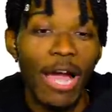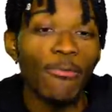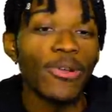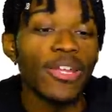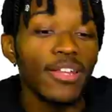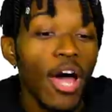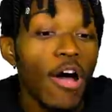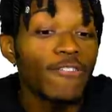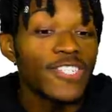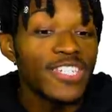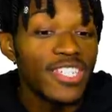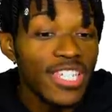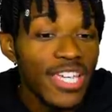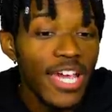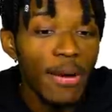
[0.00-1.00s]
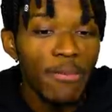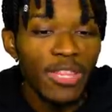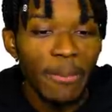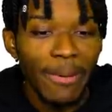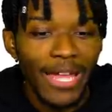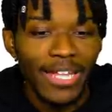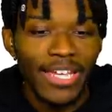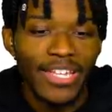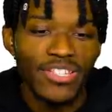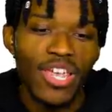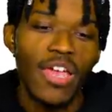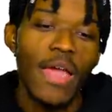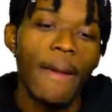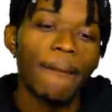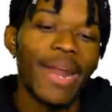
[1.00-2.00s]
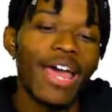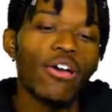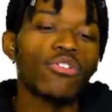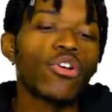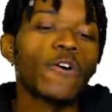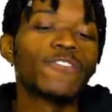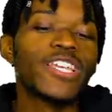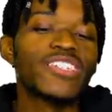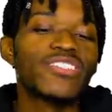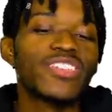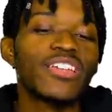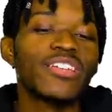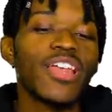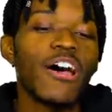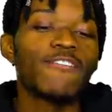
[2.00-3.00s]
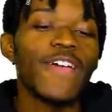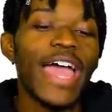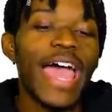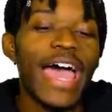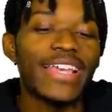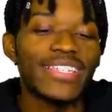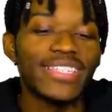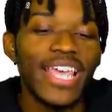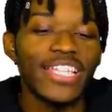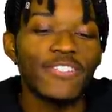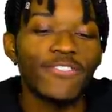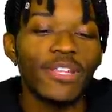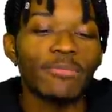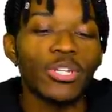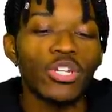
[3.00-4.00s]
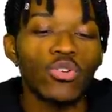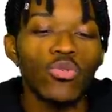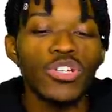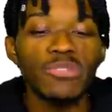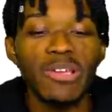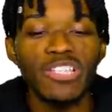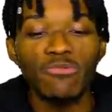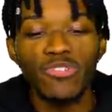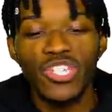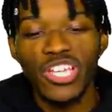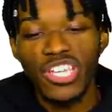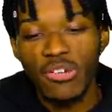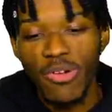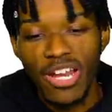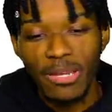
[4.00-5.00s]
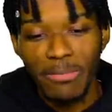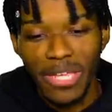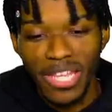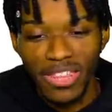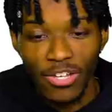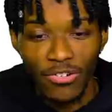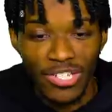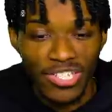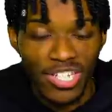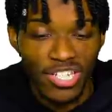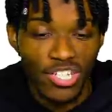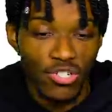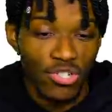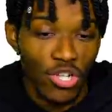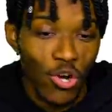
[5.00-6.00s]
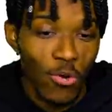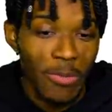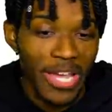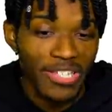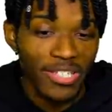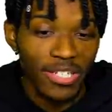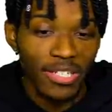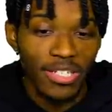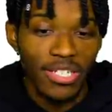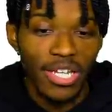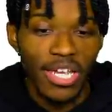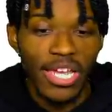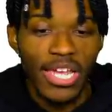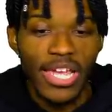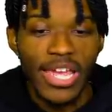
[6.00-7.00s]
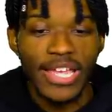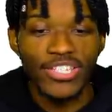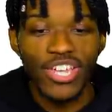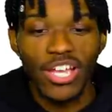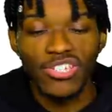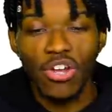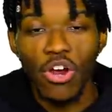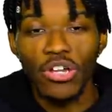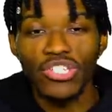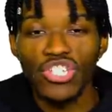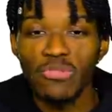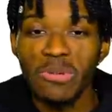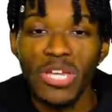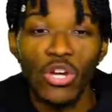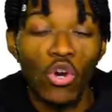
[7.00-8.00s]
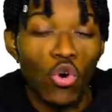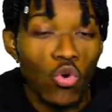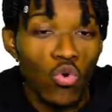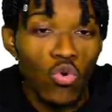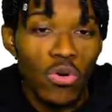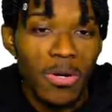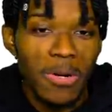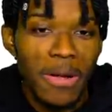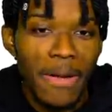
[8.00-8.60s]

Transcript: I would love to see him with the Pelicans, but I don't know if this is enough assets for them to do, especially with JJ Redick being 36 years old basically, and Josh Hart just being cool.